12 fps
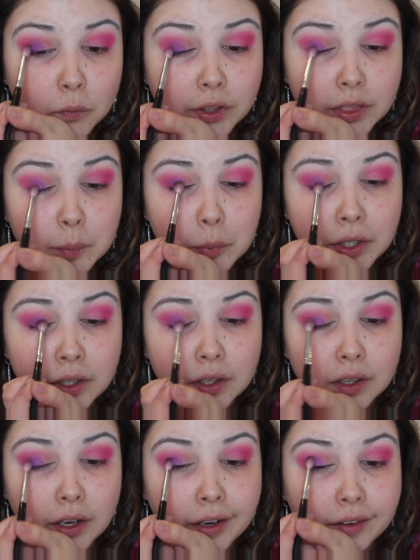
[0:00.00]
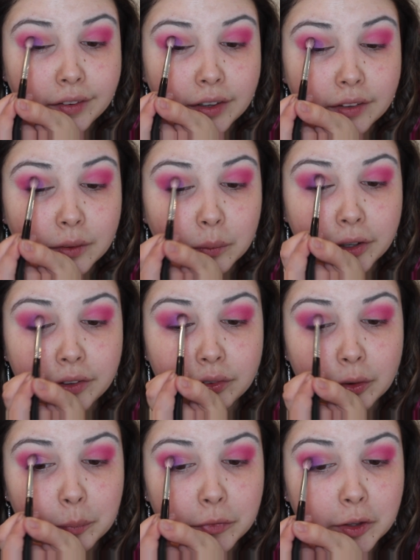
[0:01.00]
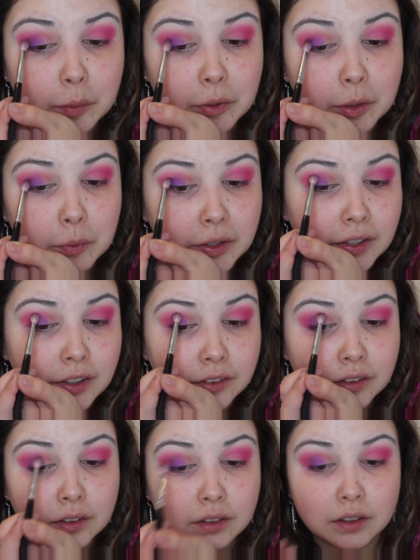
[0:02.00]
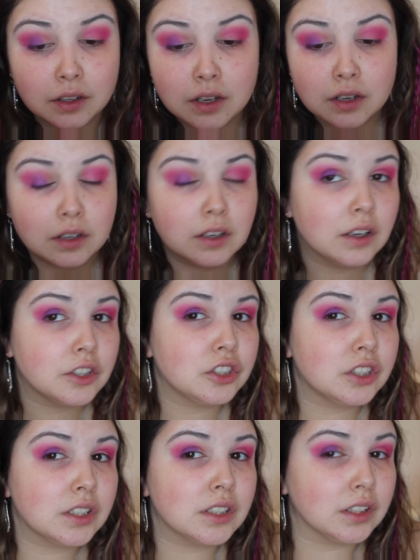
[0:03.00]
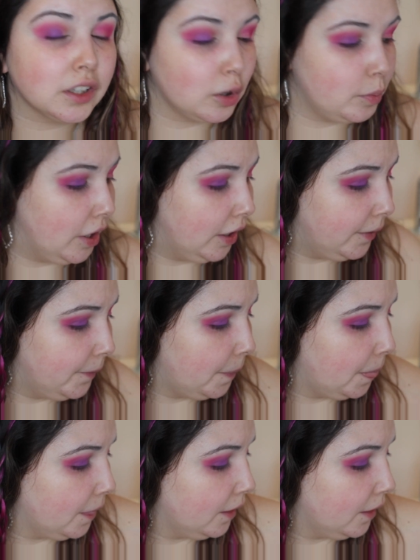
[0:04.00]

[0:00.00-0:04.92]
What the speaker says: with the pink, it kind of takes away from the pigmentation, just a little bit.